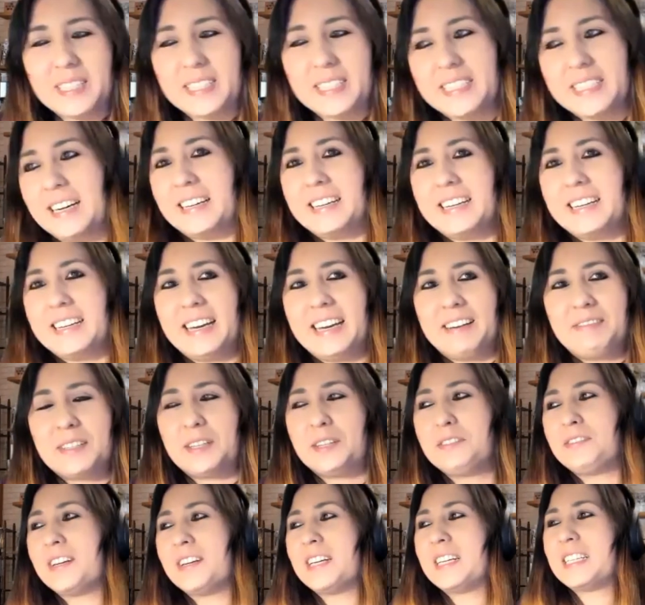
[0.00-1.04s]
It's hard. I have to
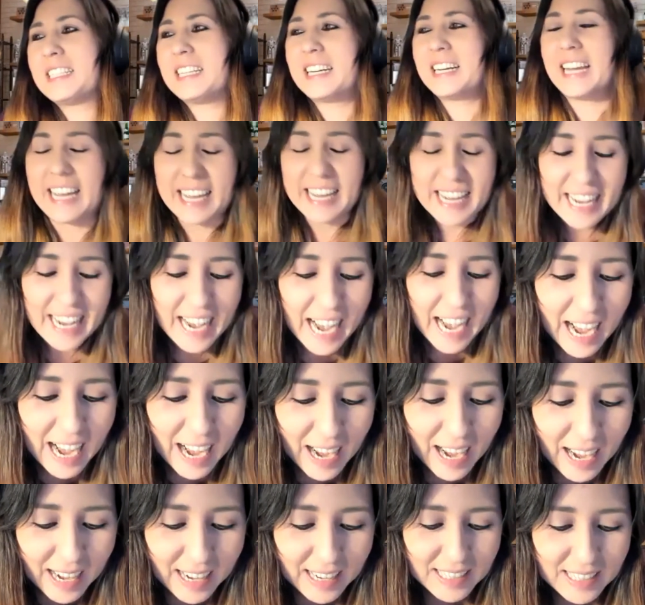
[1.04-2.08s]
go first. Okay.
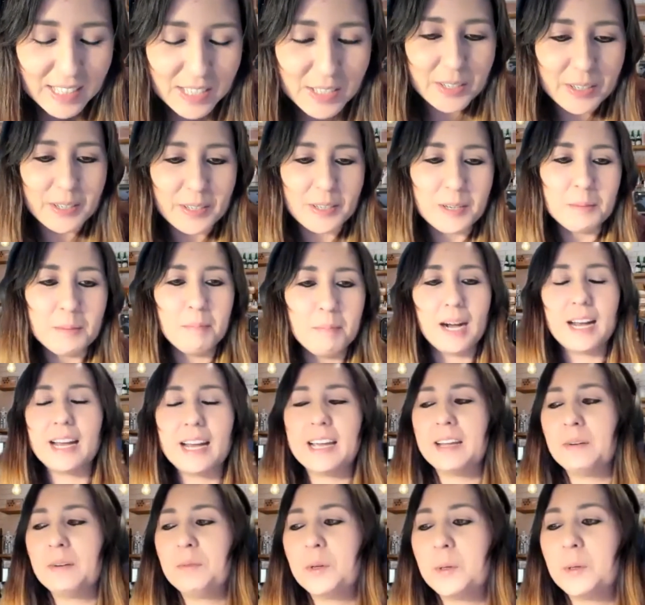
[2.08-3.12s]
So
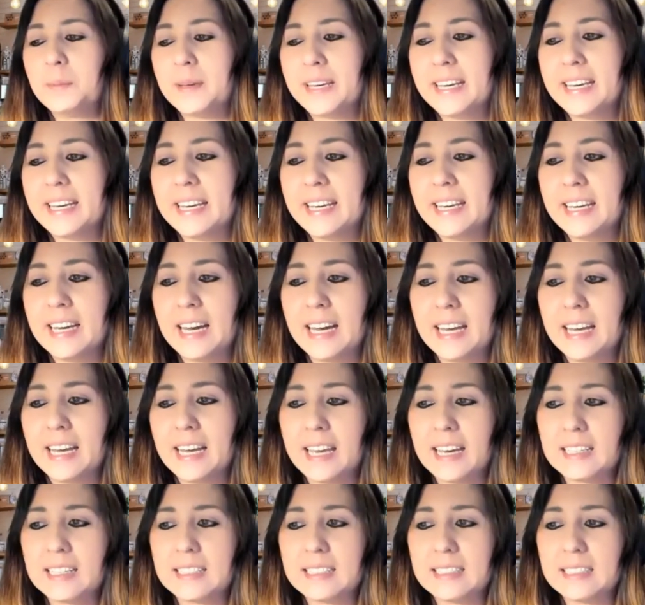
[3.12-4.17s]
mine will be, I
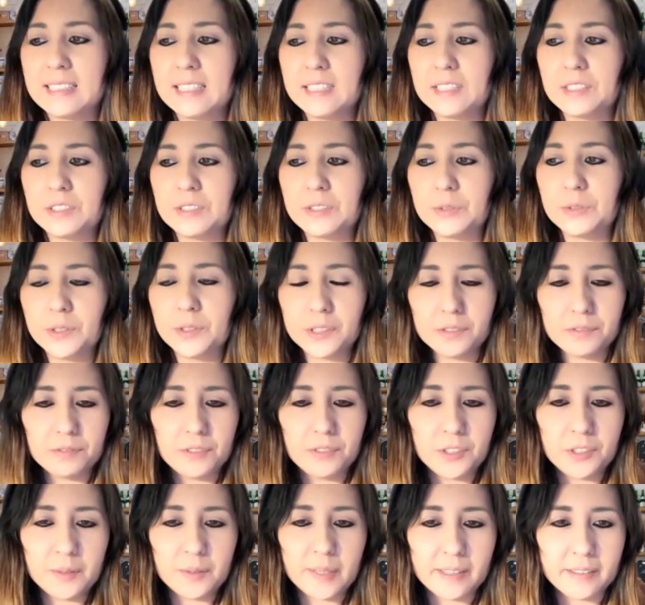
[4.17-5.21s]
guess, this sort of
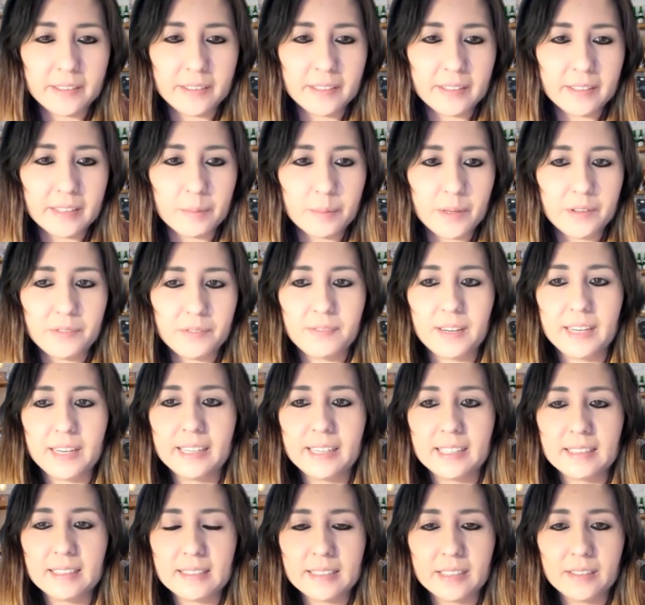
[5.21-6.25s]
new era that we
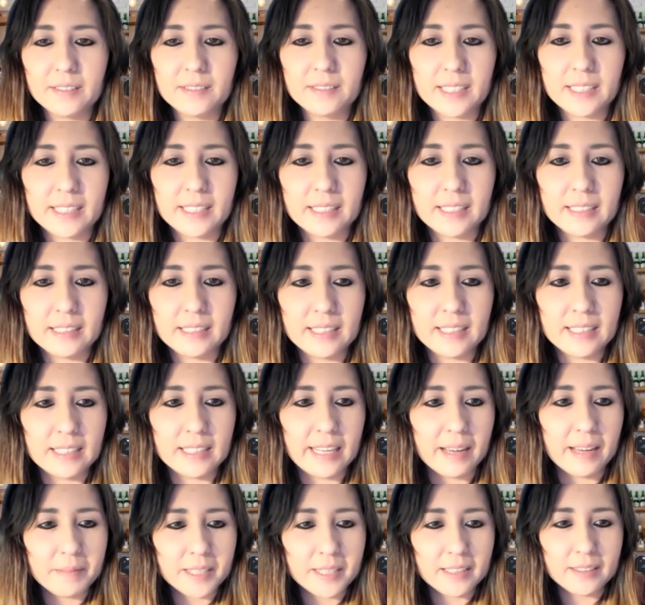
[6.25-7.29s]
find ourselves in. It
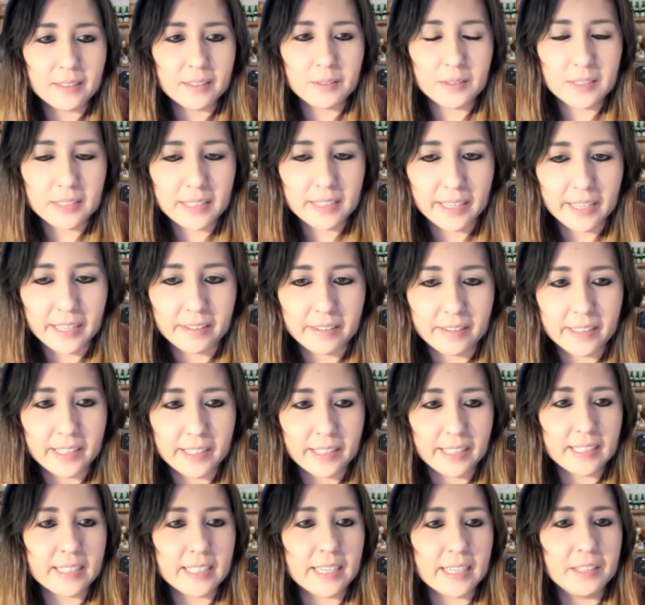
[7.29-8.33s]
can be a little
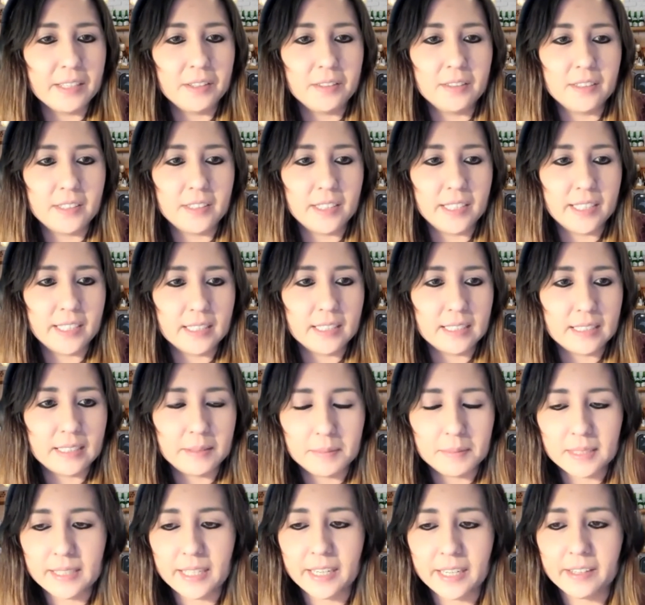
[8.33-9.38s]
scary. Like technology can
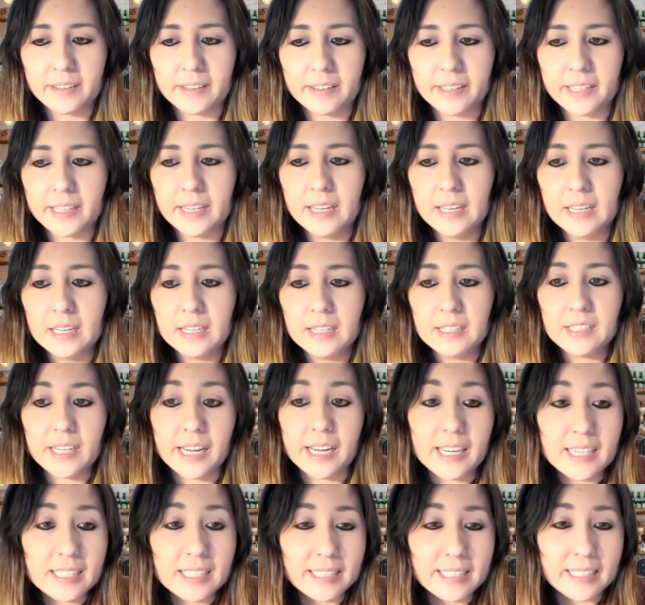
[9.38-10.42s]
seem scary,
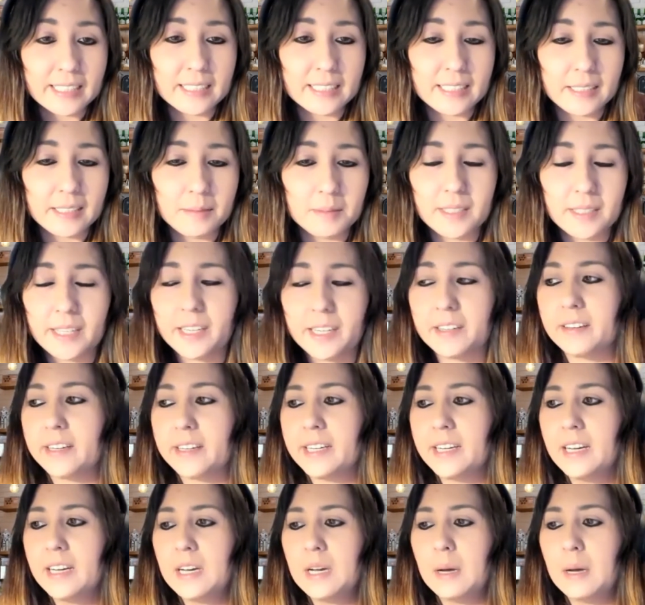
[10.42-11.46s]
change can seem
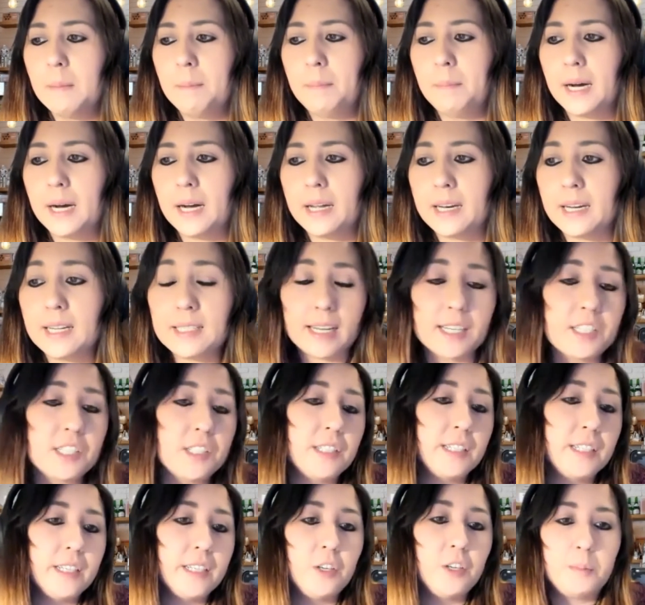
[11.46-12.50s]
scary, but it's
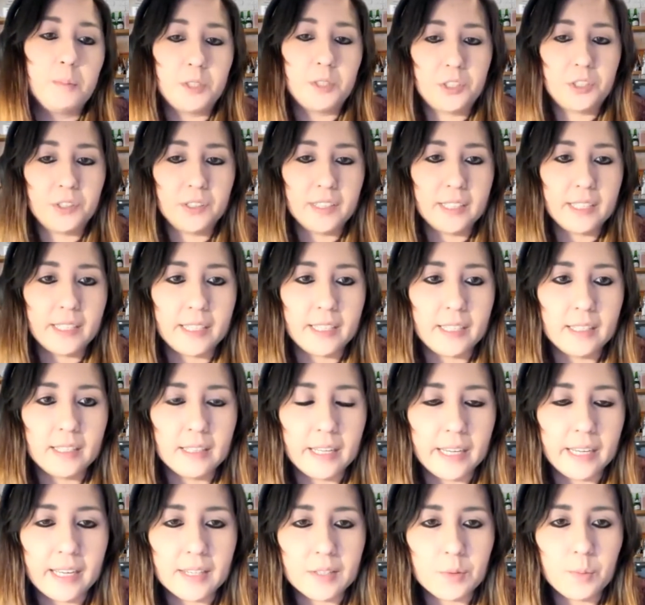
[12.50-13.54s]
actually an opportunity.
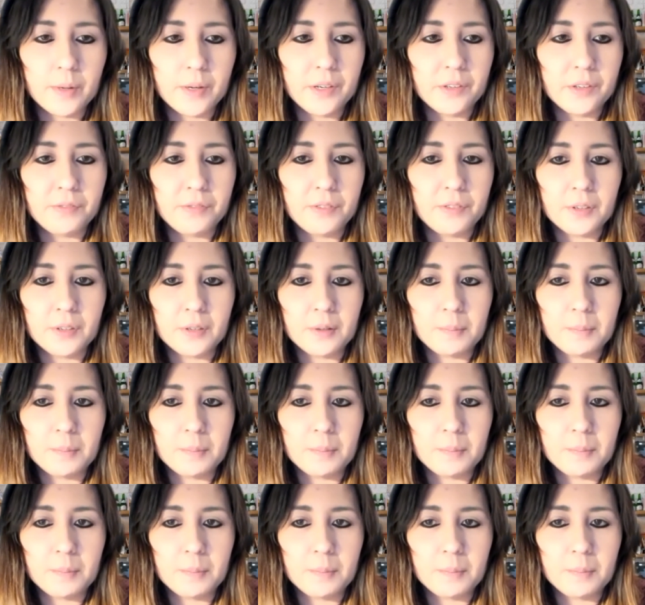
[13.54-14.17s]
Like it's one of